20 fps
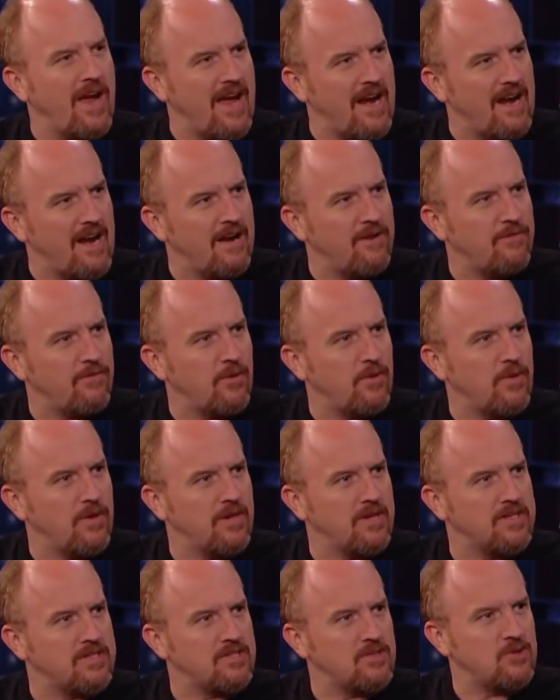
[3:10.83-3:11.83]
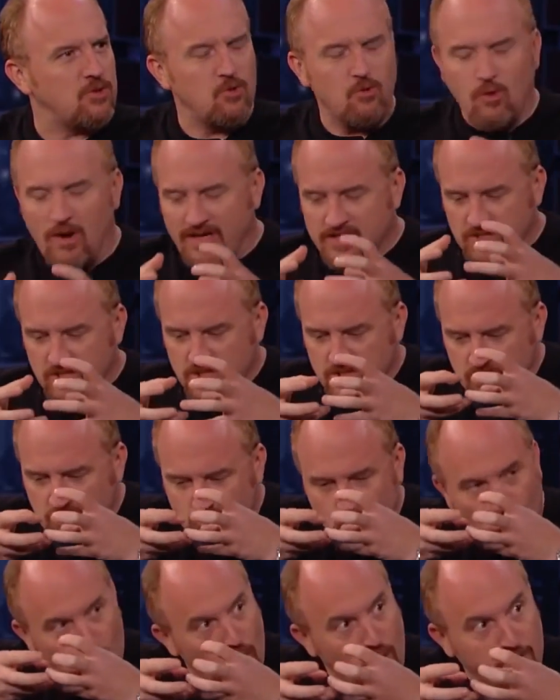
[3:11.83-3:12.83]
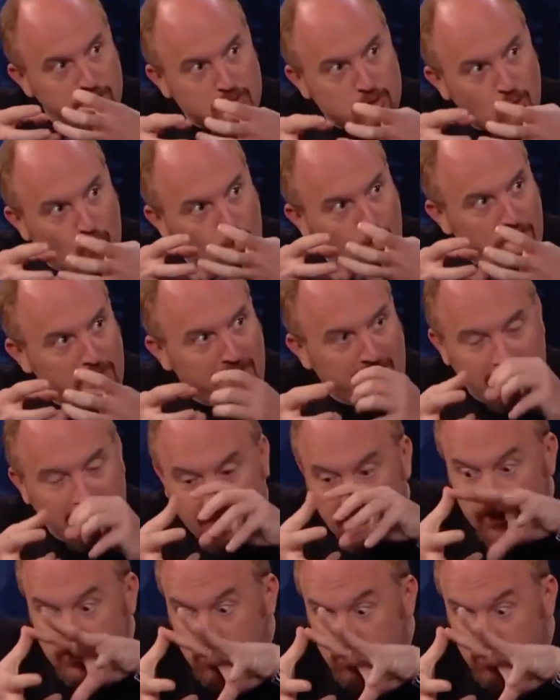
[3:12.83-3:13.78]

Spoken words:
I had an iPhone, and it's just so absorbing.